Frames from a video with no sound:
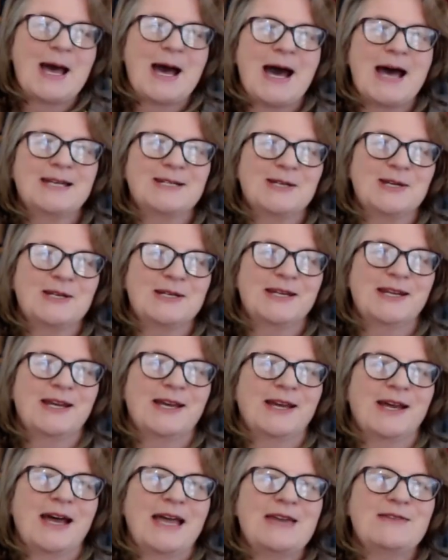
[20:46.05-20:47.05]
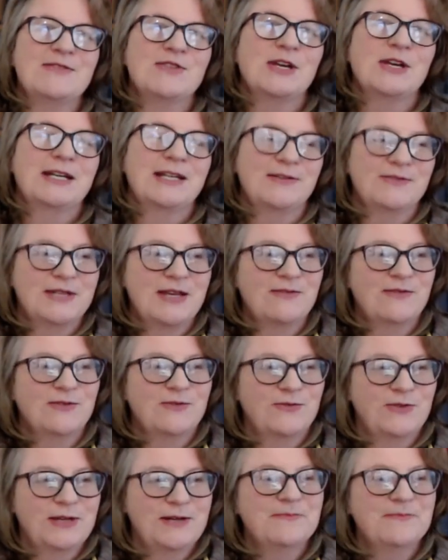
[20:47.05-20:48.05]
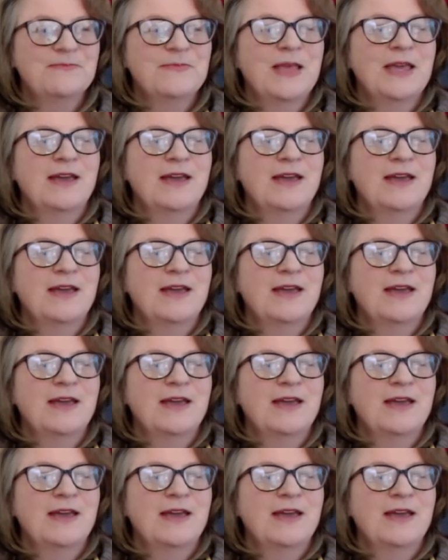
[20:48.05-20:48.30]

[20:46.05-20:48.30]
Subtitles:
I don't, even though I'd love to have a fin,